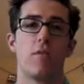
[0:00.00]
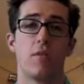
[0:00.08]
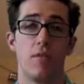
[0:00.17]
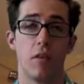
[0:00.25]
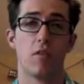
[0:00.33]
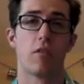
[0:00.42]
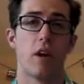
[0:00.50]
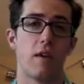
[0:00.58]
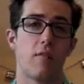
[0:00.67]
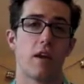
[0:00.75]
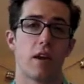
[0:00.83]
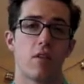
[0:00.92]
can have severe
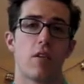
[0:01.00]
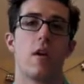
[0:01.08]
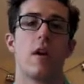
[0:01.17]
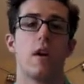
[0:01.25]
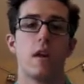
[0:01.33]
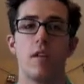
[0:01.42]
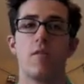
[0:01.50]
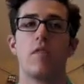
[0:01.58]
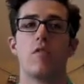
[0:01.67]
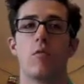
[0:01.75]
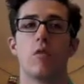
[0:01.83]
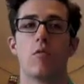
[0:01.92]
side effects, and
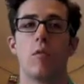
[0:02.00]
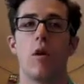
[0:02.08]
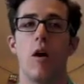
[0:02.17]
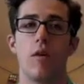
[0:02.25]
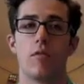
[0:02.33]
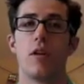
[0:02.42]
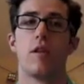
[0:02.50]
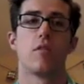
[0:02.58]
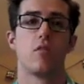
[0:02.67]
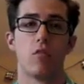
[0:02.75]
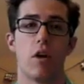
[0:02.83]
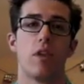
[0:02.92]
individuals will often
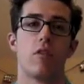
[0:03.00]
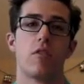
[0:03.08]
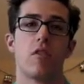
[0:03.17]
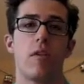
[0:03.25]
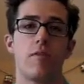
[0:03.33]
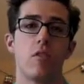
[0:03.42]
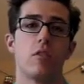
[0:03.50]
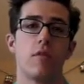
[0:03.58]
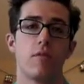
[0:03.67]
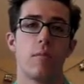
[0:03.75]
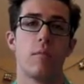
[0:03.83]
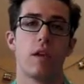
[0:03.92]
have to try
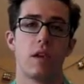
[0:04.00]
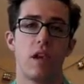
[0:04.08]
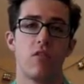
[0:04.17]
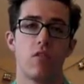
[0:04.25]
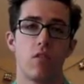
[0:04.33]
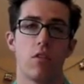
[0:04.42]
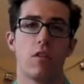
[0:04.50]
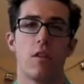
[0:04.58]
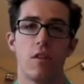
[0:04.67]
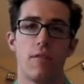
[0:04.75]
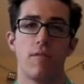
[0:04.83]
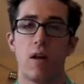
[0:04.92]
several different medications
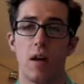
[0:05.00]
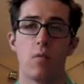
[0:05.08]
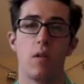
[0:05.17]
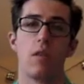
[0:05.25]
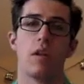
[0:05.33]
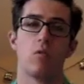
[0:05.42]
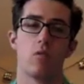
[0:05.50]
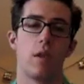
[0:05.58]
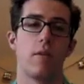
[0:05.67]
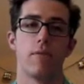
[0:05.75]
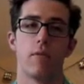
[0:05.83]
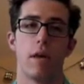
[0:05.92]
until they find one that
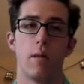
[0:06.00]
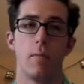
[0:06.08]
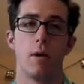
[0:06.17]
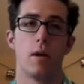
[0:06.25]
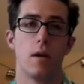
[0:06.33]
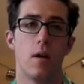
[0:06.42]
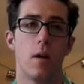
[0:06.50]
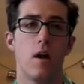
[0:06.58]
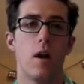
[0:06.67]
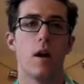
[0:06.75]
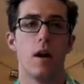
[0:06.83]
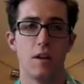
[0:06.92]
is right for them.
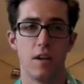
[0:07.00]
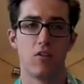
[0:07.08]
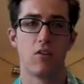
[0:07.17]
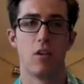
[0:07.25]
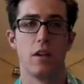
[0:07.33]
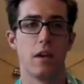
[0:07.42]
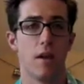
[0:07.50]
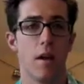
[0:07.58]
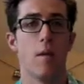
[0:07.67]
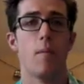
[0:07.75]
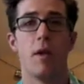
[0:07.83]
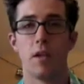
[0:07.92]
Additionally,
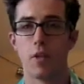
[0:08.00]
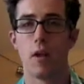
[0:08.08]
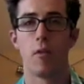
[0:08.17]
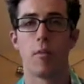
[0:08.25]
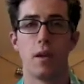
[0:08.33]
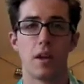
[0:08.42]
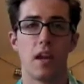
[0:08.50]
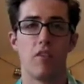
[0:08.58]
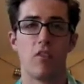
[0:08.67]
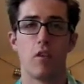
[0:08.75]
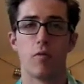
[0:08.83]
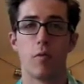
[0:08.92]
mental health
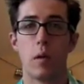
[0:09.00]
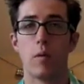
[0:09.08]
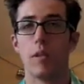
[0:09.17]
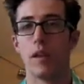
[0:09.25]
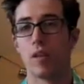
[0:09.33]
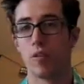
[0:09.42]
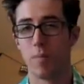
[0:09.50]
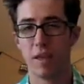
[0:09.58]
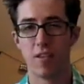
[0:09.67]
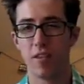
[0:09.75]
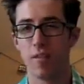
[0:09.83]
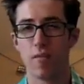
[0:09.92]
medication is frequently
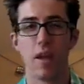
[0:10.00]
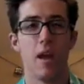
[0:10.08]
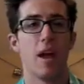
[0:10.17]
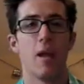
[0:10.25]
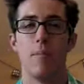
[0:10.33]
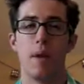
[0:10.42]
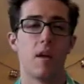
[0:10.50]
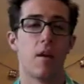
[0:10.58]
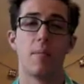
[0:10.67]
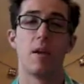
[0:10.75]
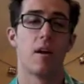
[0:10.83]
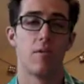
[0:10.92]
expensive and may
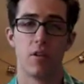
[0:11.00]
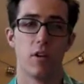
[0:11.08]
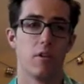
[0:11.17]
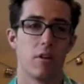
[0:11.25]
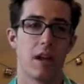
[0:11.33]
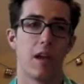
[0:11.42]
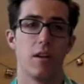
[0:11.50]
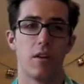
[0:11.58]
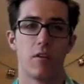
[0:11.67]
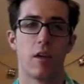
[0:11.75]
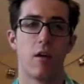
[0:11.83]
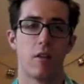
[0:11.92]
not be covered under
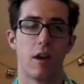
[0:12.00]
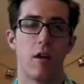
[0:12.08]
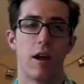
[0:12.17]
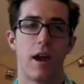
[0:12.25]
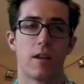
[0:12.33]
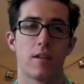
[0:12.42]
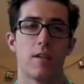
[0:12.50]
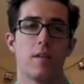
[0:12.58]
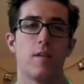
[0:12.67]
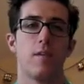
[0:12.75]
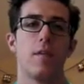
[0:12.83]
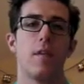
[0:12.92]
Canada's Health Care Act.